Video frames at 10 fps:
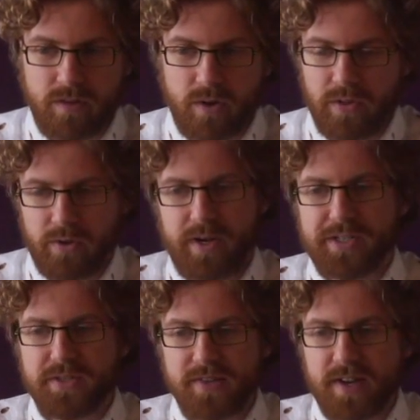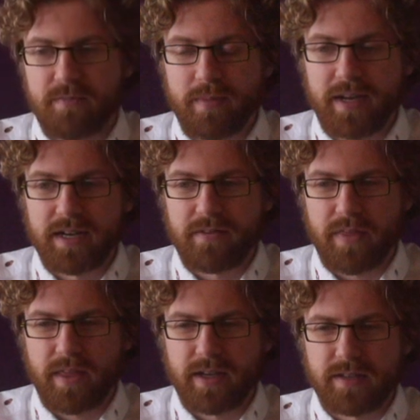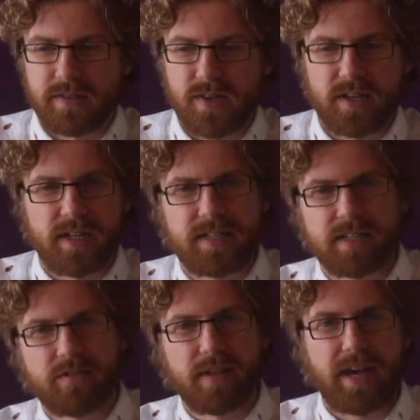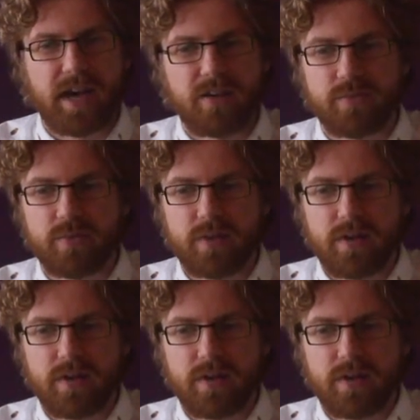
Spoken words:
all the creations that I've made and everything suddenly didn't really have